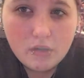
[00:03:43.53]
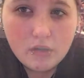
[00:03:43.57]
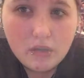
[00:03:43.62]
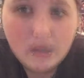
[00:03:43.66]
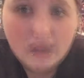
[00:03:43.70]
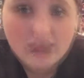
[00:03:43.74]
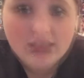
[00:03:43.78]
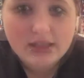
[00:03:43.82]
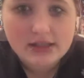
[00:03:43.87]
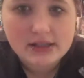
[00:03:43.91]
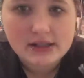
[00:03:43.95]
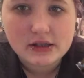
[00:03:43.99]
I
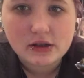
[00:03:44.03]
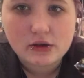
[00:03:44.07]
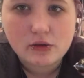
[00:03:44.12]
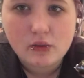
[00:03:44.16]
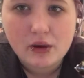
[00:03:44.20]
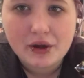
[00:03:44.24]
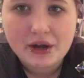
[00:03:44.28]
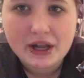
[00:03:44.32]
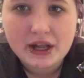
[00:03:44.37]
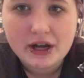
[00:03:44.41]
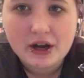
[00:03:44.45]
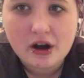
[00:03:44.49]
like this little
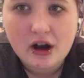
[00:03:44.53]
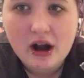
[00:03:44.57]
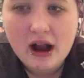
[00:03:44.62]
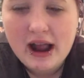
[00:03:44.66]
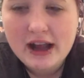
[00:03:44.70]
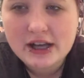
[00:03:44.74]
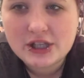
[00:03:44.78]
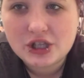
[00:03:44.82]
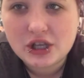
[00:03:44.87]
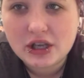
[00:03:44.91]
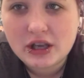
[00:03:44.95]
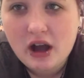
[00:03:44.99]
one hitter. I
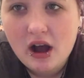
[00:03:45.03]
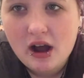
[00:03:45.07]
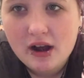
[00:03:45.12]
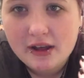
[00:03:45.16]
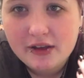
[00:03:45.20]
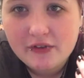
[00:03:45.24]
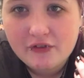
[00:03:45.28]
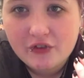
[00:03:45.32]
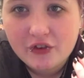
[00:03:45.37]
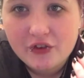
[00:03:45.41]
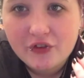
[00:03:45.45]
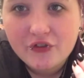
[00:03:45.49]
actually got
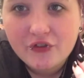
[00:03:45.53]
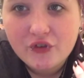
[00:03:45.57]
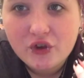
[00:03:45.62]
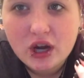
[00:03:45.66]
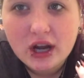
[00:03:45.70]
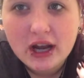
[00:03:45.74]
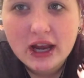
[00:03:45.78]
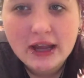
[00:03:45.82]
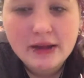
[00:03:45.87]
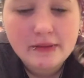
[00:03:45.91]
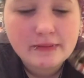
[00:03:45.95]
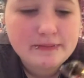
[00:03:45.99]
it for
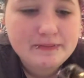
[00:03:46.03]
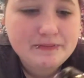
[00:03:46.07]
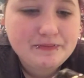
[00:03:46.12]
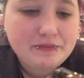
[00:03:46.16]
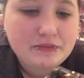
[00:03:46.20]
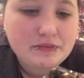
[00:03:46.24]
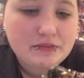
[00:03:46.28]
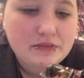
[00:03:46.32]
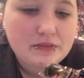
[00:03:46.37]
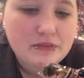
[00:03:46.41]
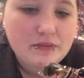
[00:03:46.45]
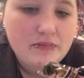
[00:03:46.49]
free.
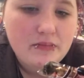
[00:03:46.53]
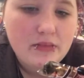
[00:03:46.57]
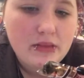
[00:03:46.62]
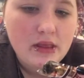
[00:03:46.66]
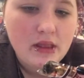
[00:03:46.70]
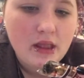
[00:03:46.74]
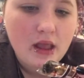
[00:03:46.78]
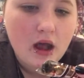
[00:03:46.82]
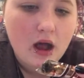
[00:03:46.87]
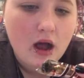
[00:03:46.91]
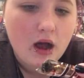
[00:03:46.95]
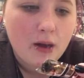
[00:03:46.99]

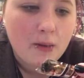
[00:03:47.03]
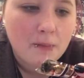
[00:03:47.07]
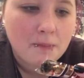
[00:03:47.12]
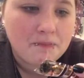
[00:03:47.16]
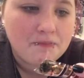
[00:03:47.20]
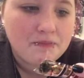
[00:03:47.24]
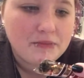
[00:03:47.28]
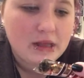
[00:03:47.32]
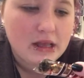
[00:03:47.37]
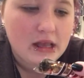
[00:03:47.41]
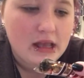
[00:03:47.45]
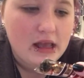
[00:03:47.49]

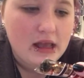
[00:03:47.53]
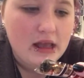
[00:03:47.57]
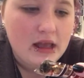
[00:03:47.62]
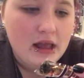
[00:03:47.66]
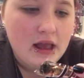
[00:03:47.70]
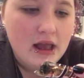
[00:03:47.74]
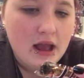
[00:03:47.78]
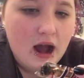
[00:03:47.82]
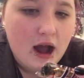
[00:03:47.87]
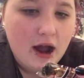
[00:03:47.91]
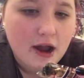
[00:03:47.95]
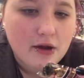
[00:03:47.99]
Um,
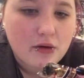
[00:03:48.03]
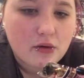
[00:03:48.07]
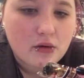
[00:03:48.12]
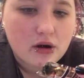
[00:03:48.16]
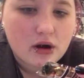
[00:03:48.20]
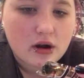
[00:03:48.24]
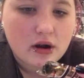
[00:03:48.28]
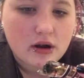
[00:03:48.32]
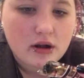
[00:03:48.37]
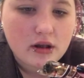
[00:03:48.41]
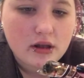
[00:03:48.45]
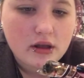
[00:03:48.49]
I
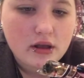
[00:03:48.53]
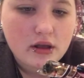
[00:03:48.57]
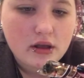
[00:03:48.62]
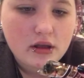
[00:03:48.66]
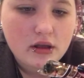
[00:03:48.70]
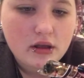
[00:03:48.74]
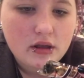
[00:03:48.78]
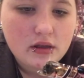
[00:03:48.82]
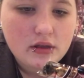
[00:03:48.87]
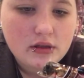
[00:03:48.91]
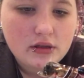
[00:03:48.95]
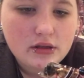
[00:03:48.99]
ordered
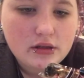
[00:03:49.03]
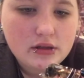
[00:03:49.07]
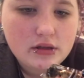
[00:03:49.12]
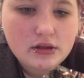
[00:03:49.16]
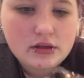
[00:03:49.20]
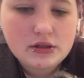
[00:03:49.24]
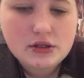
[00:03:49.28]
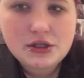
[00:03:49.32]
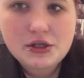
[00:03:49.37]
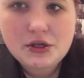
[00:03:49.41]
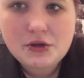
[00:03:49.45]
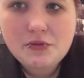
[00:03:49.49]

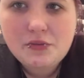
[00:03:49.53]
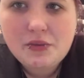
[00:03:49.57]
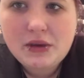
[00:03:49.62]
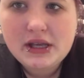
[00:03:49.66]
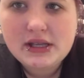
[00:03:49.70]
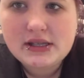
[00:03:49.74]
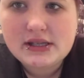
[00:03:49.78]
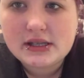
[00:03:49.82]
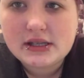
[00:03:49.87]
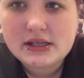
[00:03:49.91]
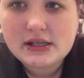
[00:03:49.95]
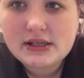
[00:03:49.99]
two
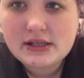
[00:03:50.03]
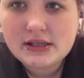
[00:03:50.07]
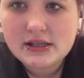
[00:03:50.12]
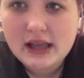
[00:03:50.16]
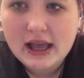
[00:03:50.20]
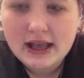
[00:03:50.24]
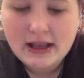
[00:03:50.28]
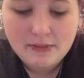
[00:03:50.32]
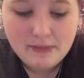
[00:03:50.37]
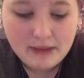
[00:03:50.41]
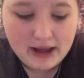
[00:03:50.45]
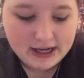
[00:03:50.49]
pieces,
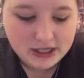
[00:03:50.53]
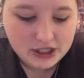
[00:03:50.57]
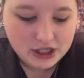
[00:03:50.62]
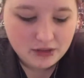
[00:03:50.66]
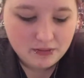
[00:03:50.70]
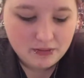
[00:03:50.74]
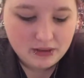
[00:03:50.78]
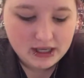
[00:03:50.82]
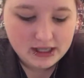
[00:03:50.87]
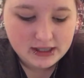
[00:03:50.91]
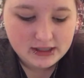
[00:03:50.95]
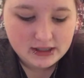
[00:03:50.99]
like
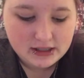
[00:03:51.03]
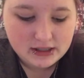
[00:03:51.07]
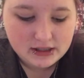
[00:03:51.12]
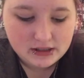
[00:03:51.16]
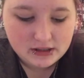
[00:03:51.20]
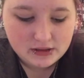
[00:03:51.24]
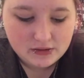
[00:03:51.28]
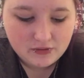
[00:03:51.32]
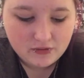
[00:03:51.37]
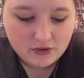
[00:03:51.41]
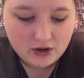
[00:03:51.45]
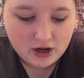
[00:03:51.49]
matching
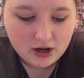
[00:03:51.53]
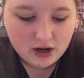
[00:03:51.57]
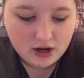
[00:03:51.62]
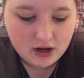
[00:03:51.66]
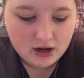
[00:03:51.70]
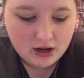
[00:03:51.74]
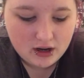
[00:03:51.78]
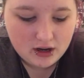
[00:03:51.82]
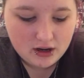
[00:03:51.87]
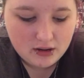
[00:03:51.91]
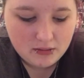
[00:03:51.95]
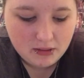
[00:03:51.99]
pieces for
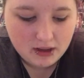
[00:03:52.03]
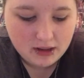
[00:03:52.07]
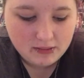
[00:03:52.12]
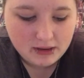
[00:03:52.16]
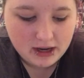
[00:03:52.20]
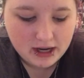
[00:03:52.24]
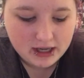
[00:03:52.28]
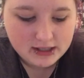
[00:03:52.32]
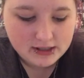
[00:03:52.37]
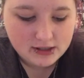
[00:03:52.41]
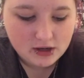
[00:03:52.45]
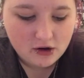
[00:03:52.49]
me and
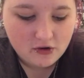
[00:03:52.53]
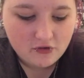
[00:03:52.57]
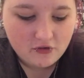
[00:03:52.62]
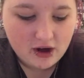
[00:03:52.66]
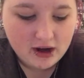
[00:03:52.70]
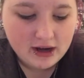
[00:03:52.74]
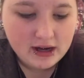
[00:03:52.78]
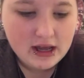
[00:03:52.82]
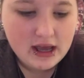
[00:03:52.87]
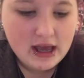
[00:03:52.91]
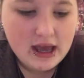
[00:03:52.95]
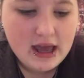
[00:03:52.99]
my ex
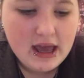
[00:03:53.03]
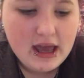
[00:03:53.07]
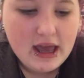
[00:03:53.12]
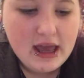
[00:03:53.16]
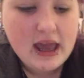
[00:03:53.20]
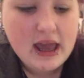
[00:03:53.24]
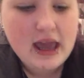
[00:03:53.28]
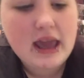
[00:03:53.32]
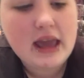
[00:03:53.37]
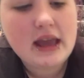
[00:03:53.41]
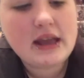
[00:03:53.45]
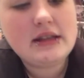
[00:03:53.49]
girlfriend,
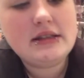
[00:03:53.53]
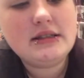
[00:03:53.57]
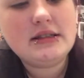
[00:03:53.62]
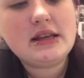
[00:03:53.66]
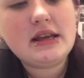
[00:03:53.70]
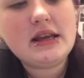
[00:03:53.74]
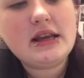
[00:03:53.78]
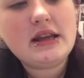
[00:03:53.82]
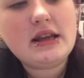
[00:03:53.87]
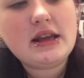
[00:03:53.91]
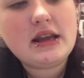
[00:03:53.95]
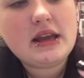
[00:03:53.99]
and
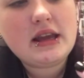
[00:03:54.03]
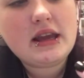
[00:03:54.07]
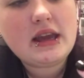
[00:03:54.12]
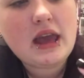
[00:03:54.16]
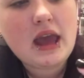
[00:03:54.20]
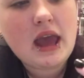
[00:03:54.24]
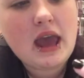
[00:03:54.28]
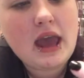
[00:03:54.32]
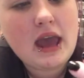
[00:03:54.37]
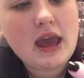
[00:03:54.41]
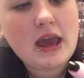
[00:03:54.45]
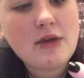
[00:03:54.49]
it
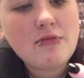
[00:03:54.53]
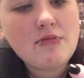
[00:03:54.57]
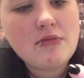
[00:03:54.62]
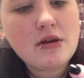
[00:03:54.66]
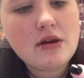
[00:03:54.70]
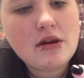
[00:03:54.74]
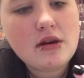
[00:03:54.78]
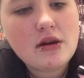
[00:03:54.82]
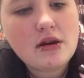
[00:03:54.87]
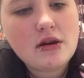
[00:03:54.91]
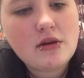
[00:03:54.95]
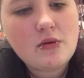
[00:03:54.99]
came
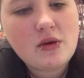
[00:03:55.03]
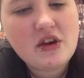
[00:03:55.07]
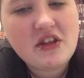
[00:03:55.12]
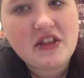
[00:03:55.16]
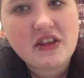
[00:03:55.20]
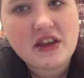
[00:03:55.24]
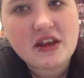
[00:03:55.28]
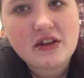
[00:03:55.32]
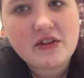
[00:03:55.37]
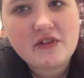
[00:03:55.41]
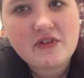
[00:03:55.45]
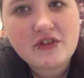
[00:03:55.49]

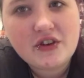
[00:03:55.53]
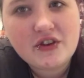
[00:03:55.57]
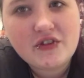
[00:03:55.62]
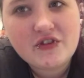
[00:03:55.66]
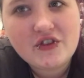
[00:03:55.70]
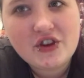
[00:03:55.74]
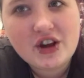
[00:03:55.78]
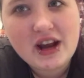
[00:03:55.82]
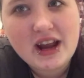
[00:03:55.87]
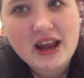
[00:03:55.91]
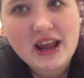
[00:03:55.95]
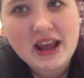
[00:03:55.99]
with it for
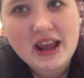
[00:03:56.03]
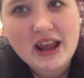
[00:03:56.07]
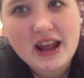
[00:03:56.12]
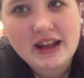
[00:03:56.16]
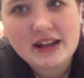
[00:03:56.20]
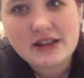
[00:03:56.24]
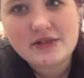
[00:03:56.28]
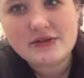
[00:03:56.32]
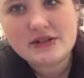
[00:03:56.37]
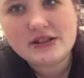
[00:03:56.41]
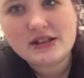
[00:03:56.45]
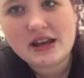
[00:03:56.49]
free,
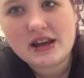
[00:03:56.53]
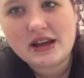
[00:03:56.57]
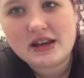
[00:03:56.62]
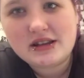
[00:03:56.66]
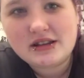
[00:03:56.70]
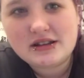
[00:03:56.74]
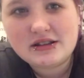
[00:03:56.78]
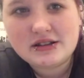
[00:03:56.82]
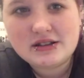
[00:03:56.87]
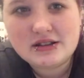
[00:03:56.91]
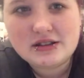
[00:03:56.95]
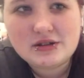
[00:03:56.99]
and it was like
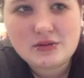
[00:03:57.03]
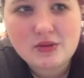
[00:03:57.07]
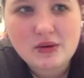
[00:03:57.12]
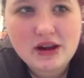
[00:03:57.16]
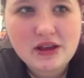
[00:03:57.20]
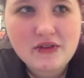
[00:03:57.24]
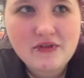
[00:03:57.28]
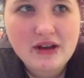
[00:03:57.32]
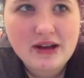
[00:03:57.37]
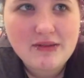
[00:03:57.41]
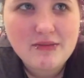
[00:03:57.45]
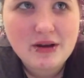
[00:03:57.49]

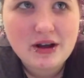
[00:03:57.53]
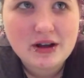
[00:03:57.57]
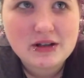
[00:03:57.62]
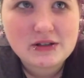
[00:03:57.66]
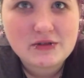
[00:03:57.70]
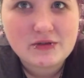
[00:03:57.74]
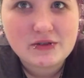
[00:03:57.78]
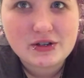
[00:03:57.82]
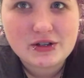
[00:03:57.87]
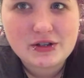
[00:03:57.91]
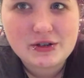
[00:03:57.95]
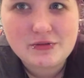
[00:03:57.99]
25
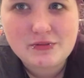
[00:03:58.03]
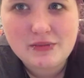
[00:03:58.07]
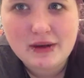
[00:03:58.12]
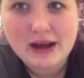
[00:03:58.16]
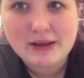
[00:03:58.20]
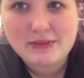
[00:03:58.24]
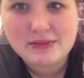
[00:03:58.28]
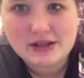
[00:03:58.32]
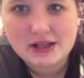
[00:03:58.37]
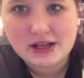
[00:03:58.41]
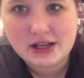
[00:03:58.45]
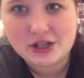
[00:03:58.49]
bucks for two
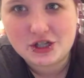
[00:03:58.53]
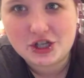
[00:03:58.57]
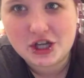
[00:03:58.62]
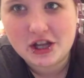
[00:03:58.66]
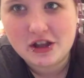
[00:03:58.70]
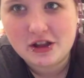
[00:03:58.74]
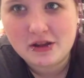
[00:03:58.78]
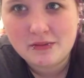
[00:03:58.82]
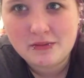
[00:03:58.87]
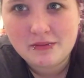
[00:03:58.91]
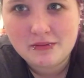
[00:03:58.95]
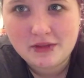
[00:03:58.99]
pipes and a
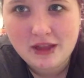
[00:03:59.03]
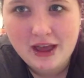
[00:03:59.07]
cello.